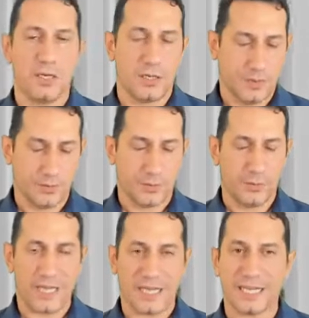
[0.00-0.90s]
To
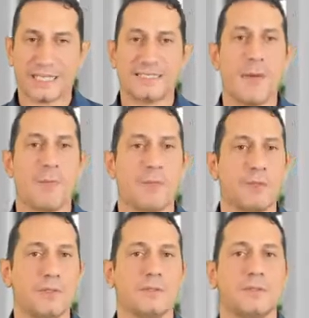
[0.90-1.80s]
make an example,
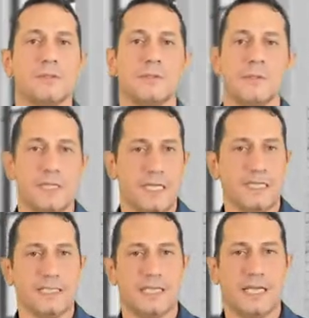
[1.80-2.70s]
let's
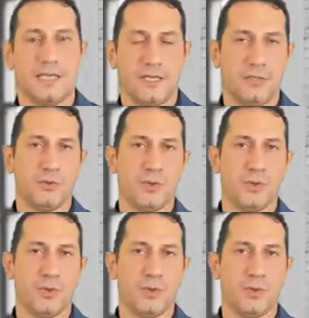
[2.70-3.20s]
say into a